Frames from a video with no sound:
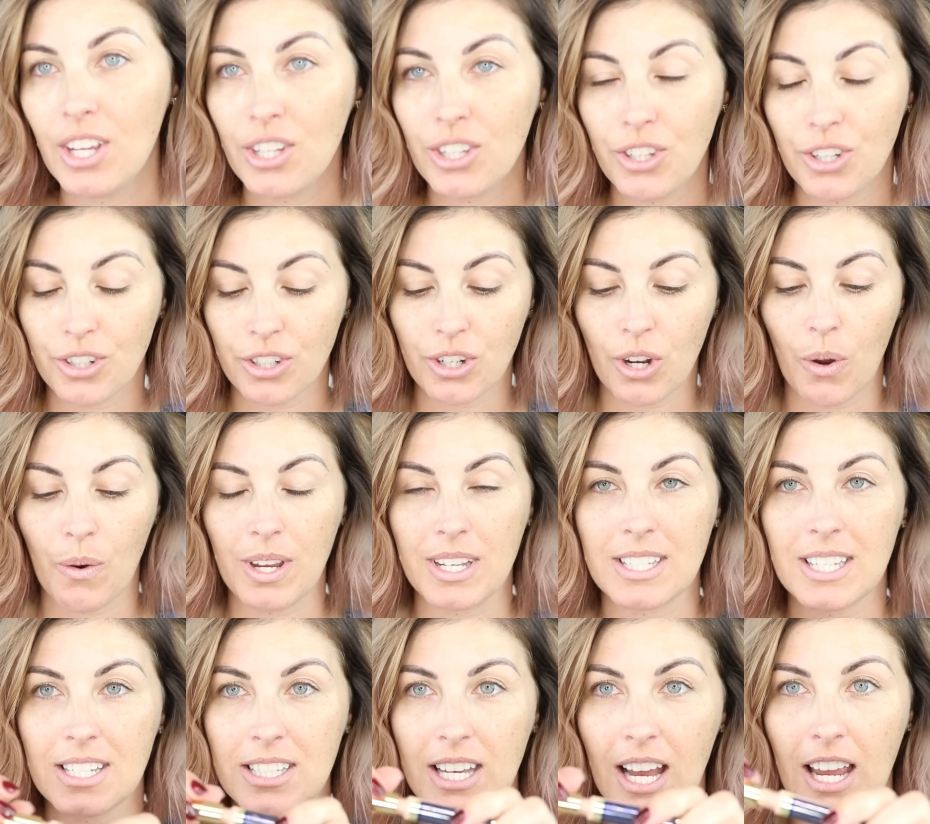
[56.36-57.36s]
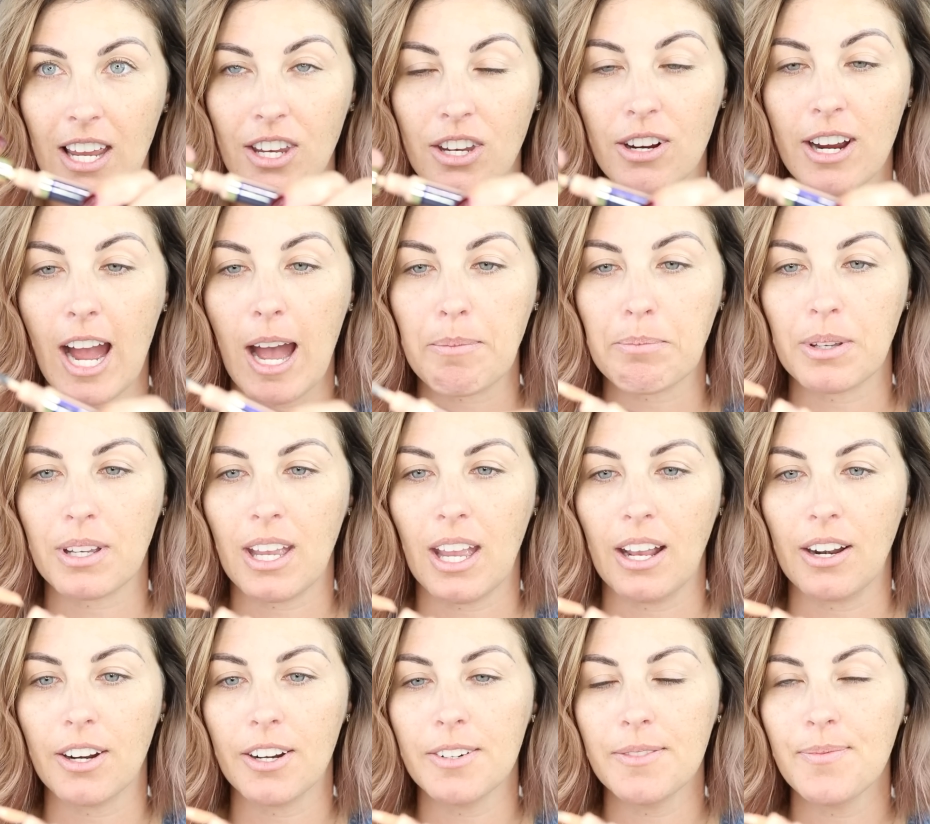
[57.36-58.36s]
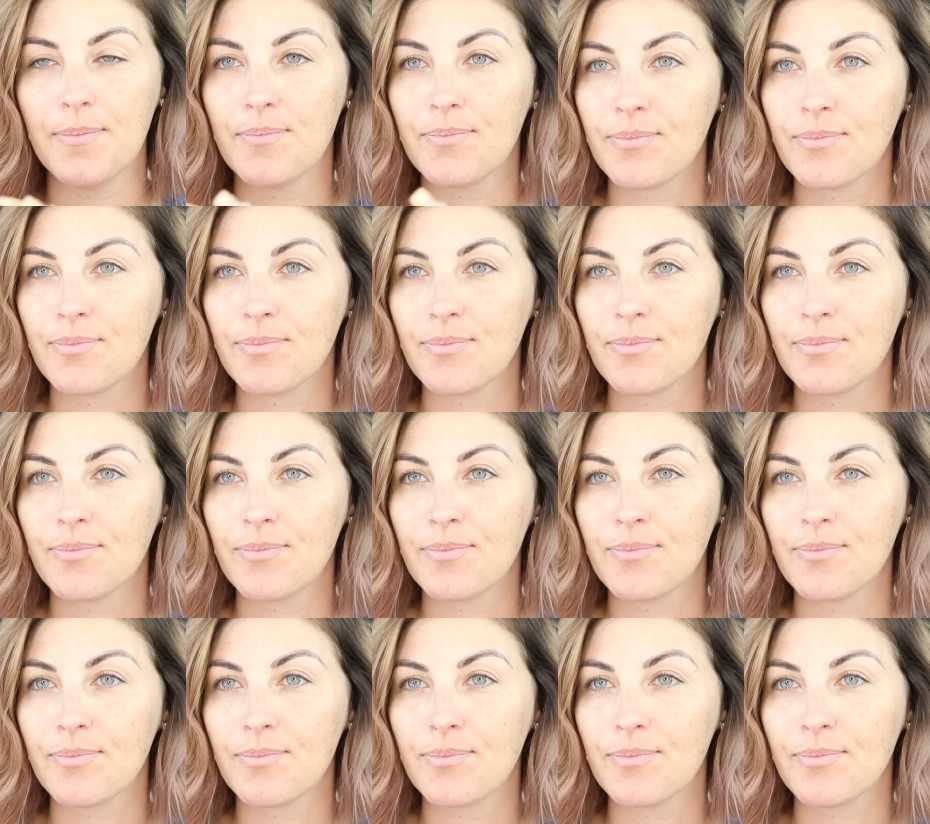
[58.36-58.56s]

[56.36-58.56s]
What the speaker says: you're going to take your applicator